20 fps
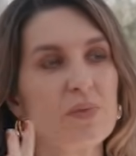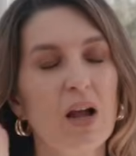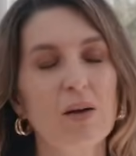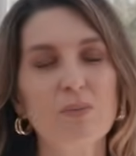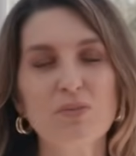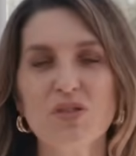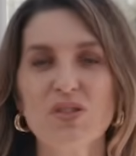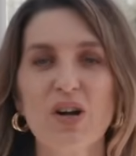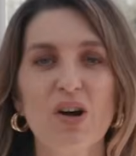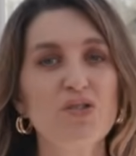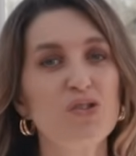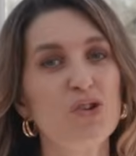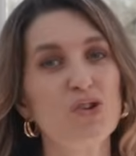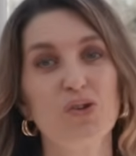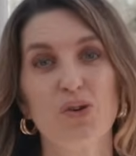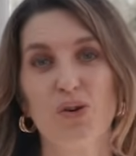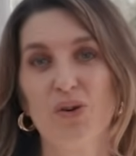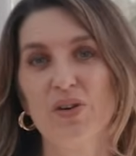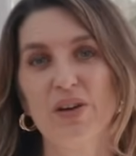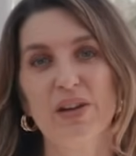I'm such a
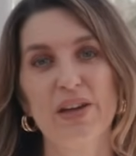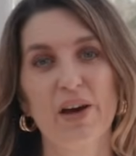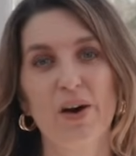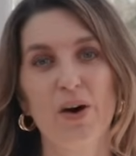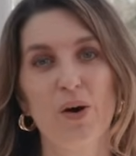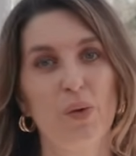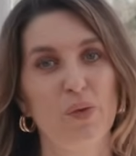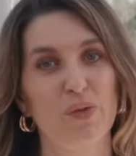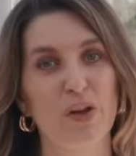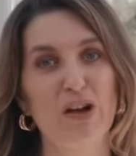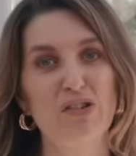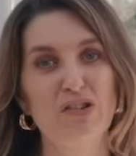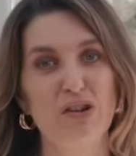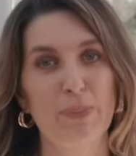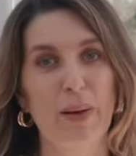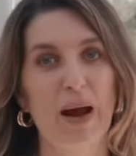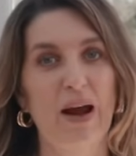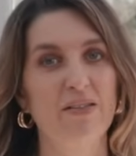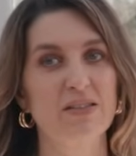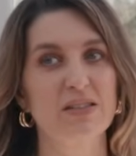jewellery girl. It's actually
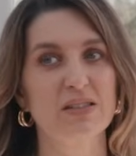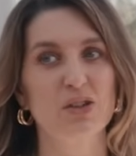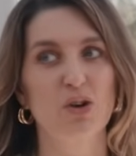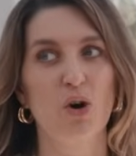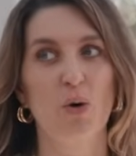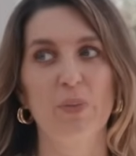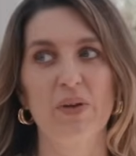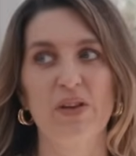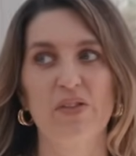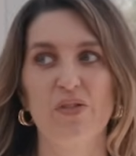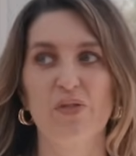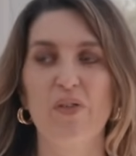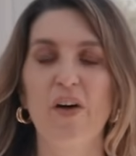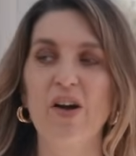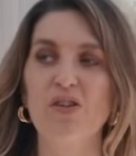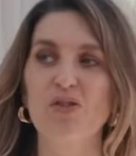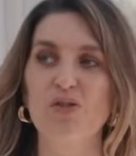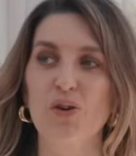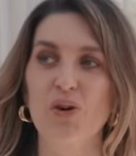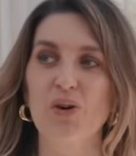Paris that got me into
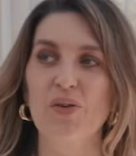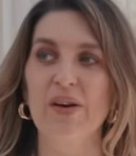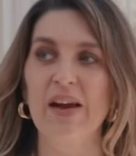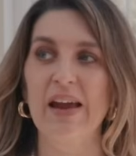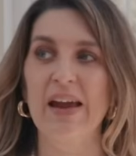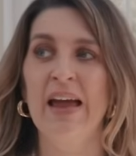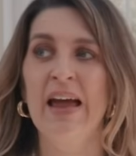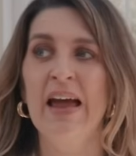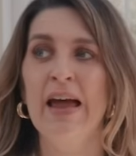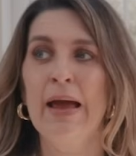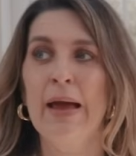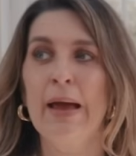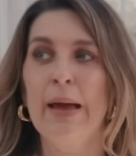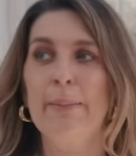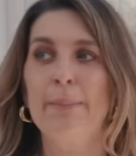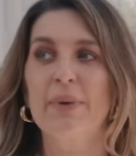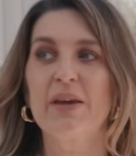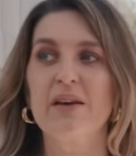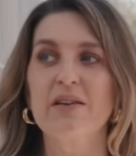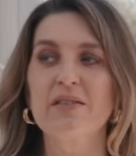fine jewellery
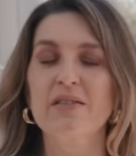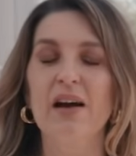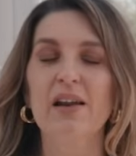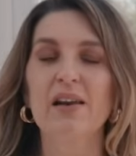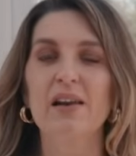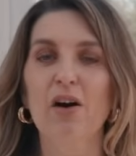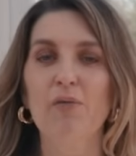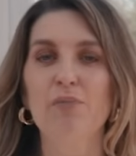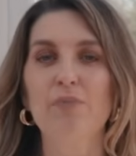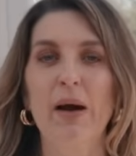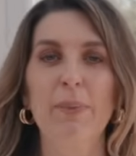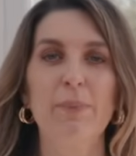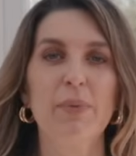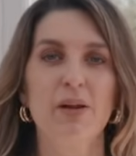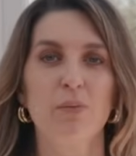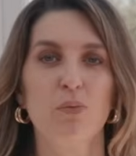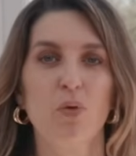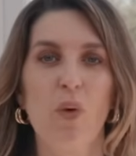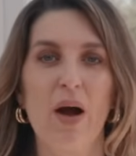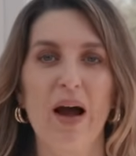because I love my
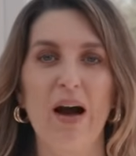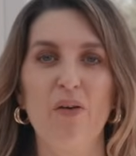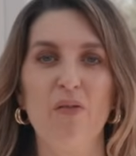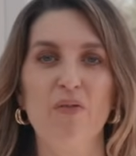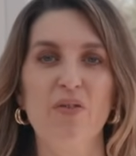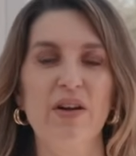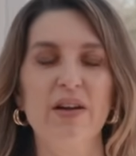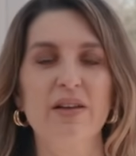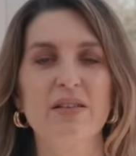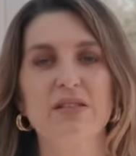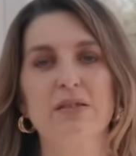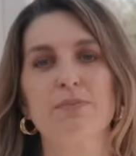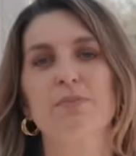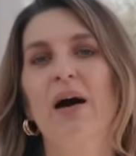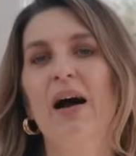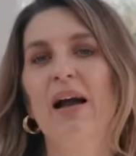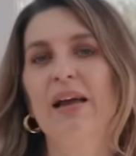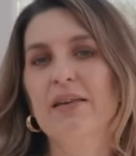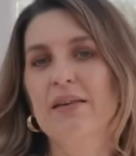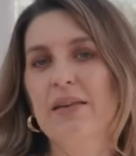minimal outfits,
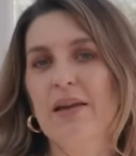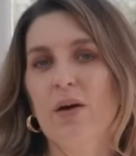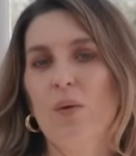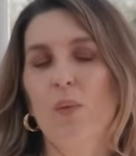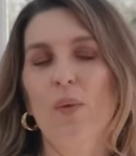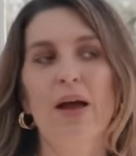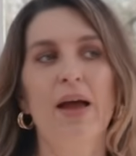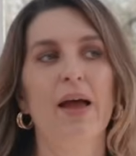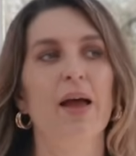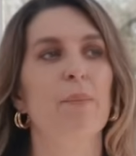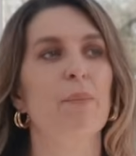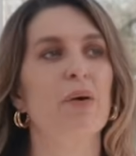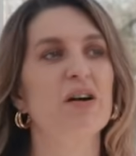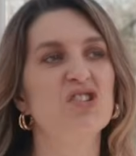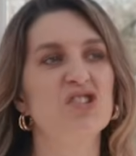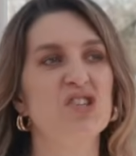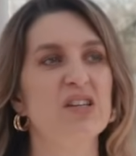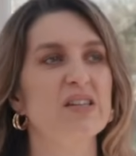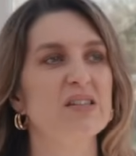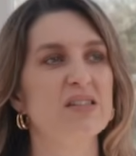my knitwear, my
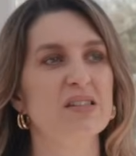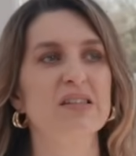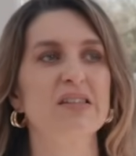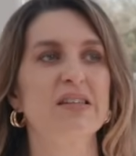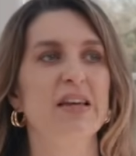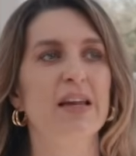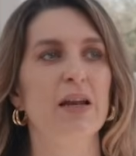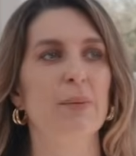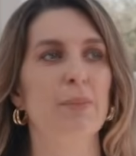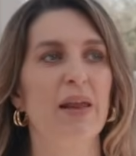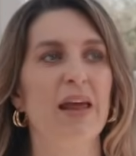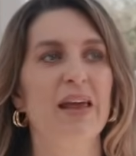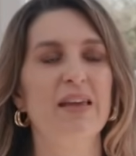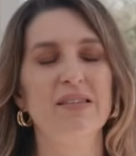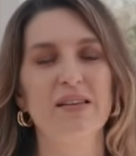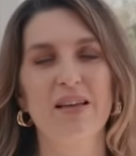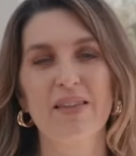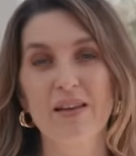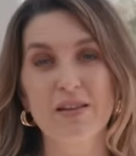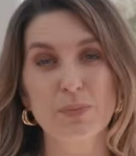jeans and Tina
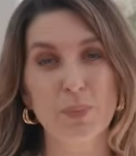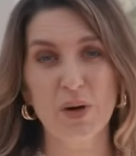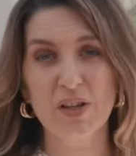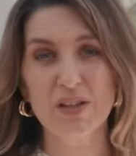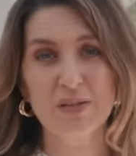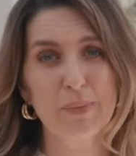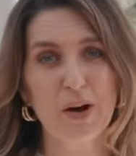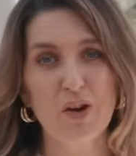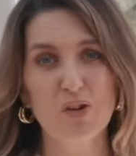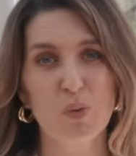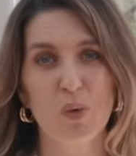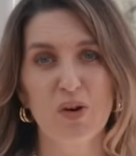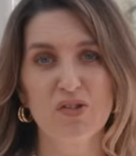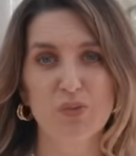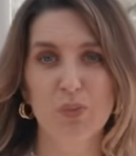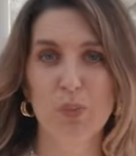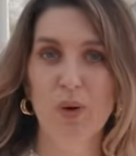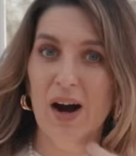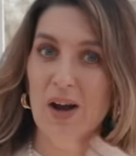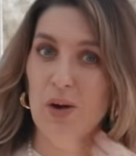blazer. That's pretty much
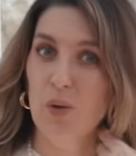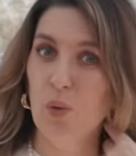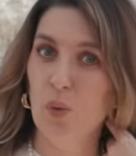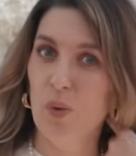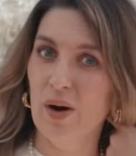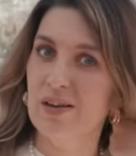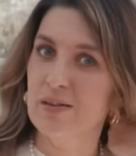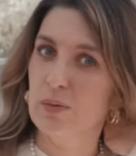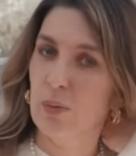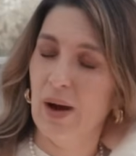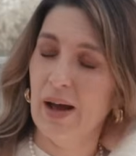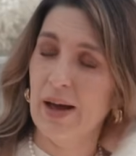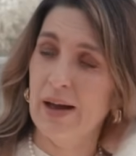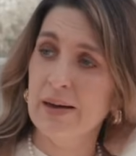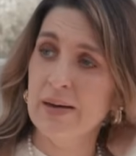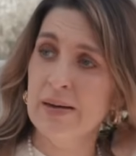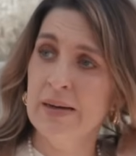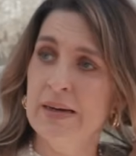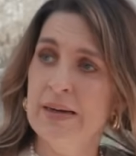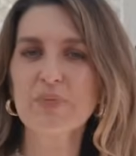what I always
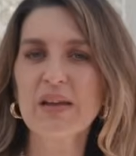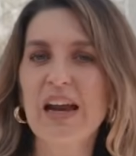wear.